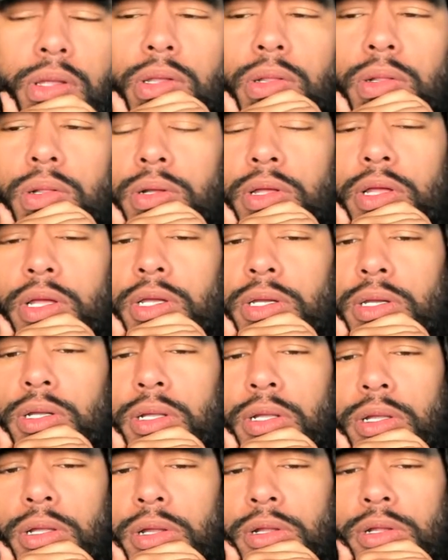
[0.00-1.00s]
okay.
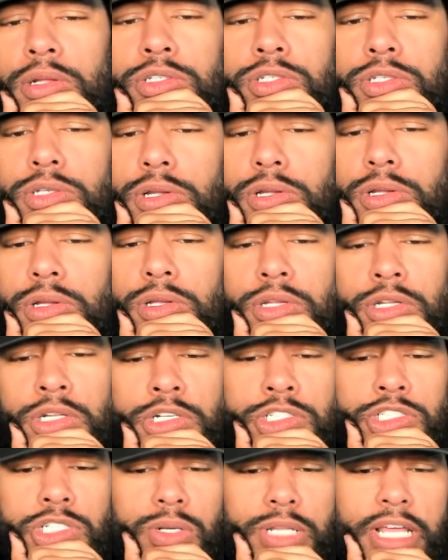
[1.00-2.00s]

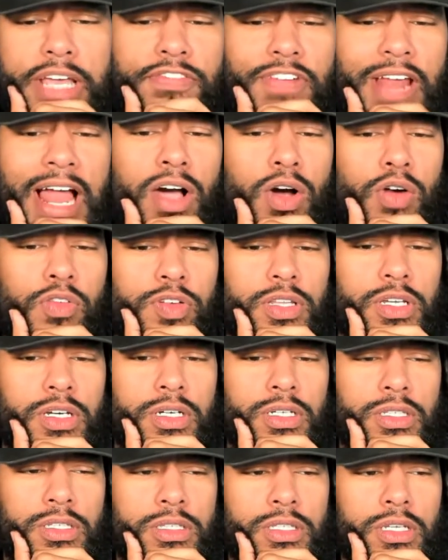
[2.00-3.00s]
So they fly over
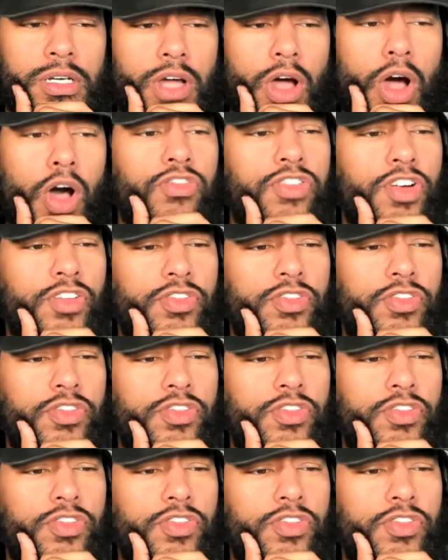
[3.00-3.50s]
the Gulf of